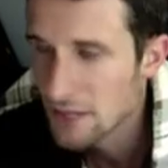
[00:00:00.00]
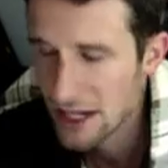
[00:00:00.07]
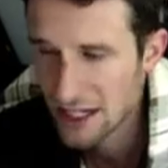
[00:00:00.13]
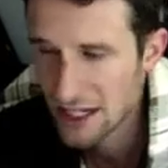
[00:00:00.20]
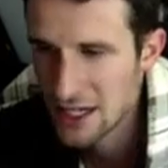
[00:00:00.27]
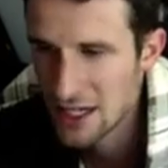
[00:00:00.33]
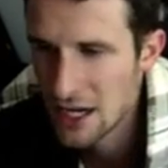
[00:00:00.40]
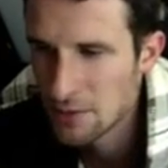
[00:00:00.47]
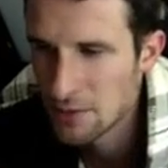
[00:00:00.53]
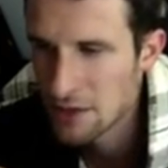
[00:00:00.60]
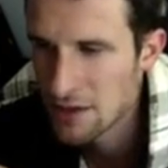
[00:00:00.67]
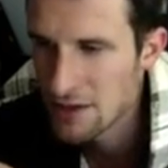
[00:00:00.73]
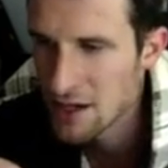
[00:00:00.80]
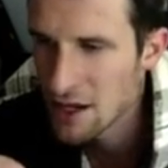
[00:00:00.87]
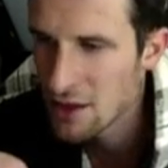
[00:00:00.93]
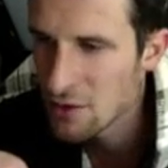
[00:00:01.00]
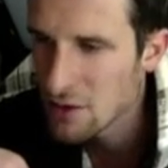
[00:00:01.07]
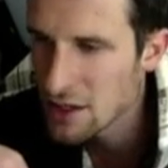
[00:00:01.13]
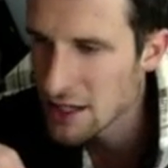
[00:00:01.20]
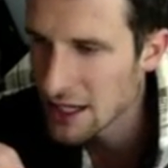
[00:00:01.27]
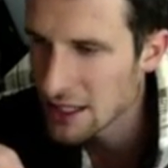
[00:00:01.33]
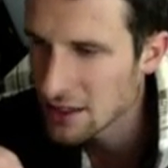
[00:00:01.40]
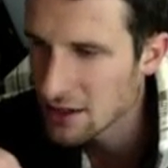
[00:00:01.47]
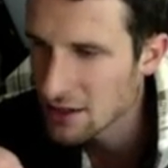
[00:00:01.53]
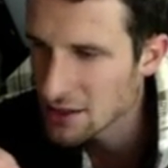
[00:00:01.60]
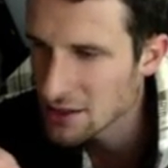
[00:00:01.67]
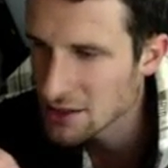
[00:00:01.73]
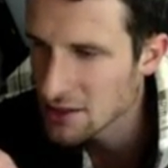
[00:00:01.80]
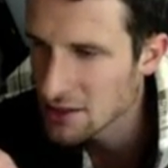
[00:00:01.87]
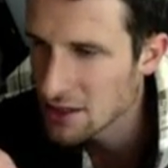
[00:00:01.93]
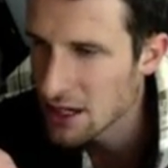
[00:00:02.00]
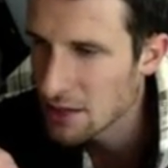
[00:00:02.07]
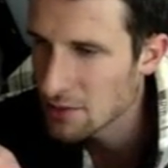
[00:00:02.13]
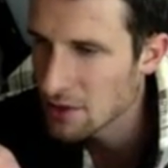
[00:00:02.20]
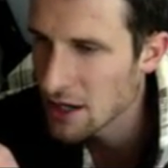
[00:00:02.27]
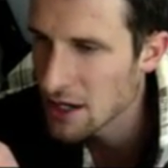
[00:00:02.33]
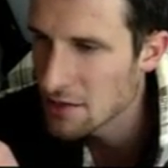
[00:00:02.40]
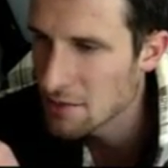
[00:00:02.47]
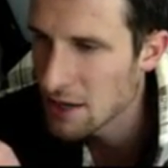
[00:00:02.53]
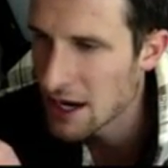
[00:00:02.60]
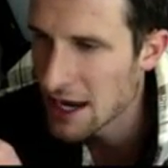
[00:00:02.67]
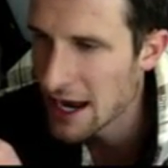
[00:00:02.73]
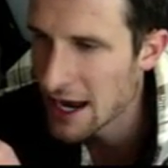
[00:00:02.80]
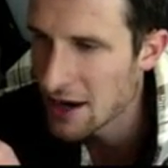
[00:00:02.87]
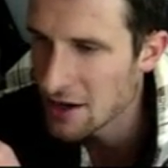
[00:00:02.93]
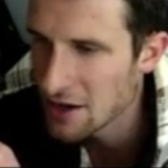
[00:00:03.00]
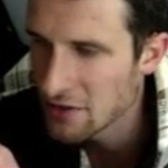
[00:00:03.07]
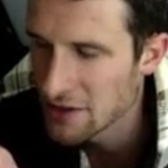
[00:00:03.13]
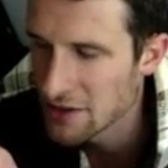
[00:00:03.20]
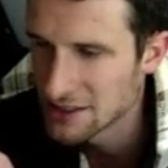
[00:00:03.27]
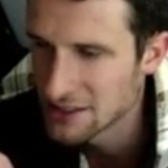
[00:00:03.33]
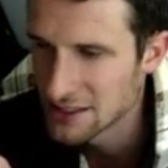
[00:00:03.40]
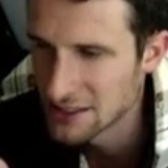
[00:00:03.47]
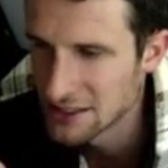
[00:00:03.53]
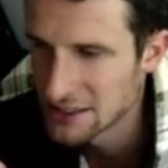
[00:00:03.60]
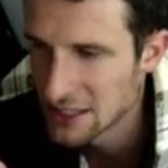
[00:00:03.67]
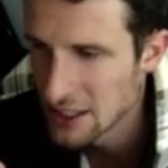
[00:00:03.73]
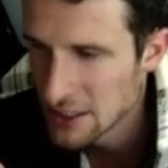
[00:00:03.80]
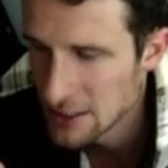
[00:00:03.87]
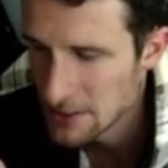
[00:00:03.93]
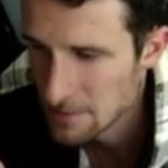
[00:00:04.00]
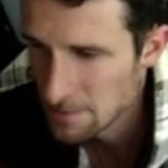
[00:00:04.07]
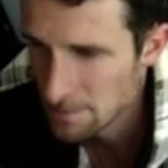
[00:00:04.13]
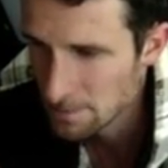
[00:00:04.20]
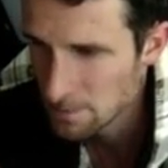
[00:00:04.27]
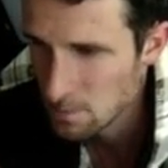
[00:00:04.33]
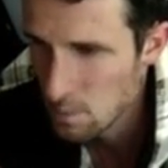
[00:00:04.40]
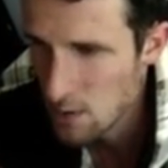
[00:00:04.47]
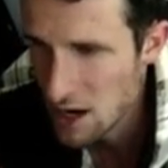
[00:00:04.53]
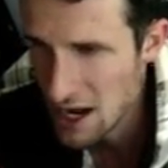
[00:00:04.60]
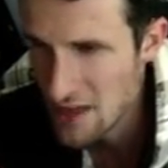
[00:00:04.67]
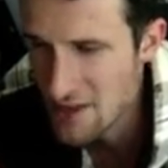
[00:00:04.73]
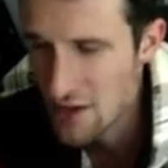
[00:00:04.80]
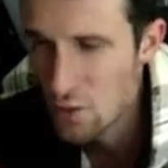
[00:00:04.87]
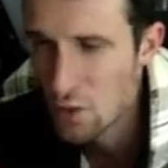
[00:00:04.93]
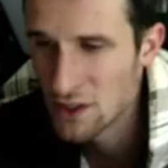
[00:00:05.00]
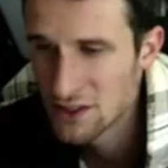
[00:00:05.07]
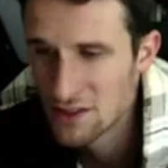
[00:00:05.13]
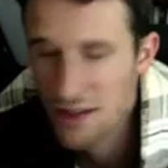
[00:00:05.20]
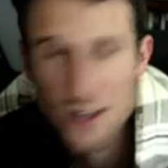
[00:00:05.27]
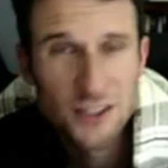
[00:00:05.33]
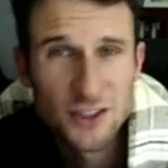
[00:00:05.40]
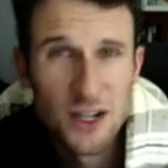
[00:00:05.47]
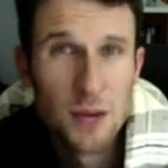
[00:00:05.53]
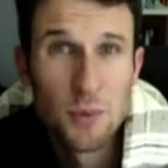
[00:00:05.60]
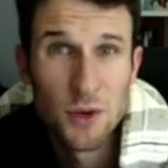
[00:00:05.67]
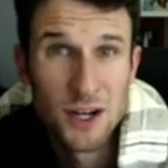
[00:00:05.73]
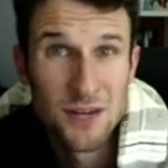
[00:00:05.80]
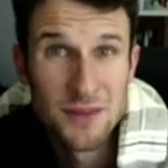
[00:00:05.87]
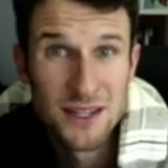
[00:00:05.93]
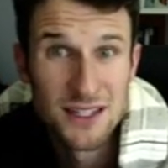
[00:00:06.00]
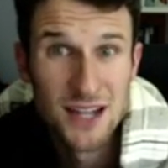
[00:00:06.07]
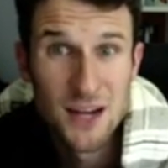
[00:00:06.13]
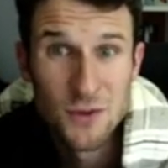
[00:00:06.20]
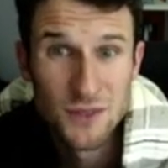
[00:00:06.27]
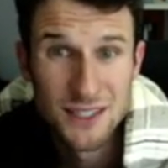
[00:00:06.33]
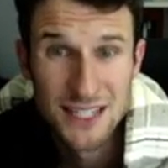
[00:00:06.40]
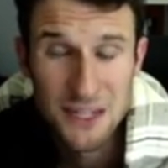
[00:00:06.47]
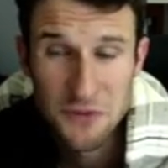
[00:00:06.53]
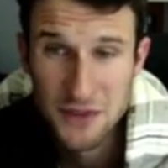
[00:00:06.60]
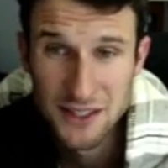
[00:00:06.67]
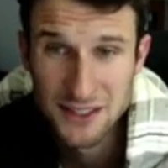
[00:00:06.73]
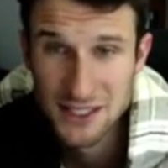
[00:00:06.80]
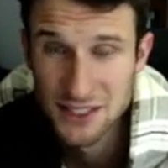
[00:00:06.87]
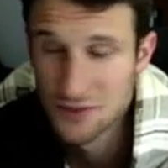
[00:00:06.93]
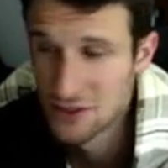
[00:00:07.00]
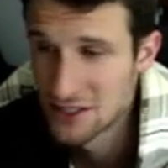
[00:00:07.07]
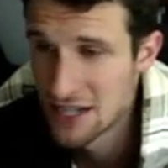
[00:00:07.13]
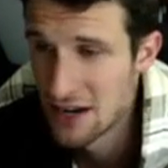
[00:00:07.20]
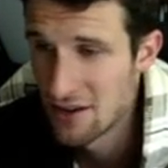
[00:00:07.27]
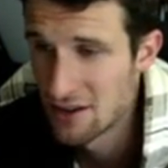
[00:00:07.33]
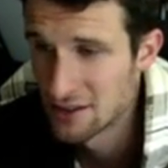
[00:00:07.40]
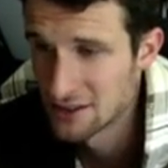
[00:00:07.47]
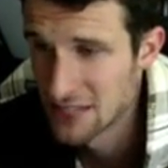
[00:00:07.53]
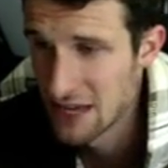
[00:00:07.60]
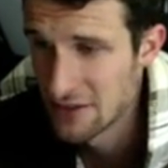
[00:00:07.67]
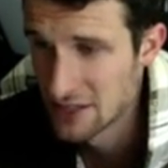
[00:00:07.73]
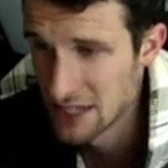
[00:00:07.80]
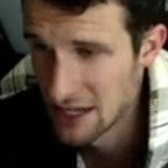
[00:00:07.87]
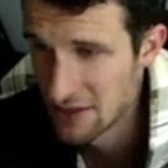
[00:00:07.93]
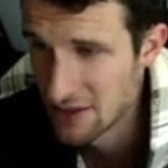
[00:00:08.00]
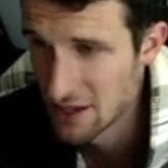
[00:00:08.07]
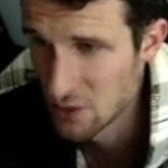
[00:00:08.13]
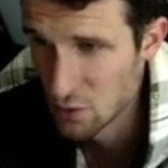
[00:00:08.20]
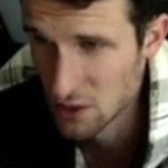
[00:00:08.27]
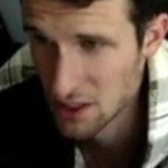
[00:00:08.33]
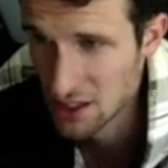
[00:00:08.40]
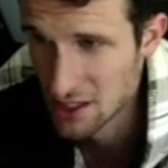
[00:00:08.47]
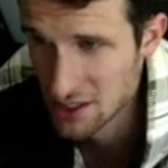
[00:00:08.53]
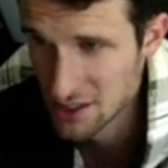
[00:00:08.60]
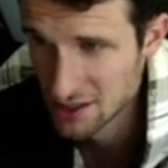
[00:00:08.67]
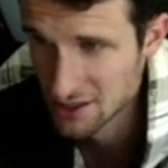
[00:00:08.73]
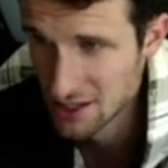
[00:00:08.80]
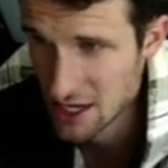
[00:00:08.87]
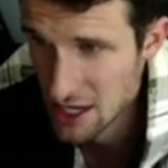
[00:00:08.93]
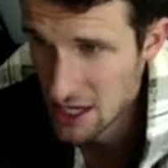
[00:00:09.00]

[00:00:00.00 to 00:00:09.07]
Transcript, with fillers: I can upgrade the other one. I can also upgrade my air defenses. And then once those are up, we're going to be done with defenses for Town Hall 7. And then we're going to just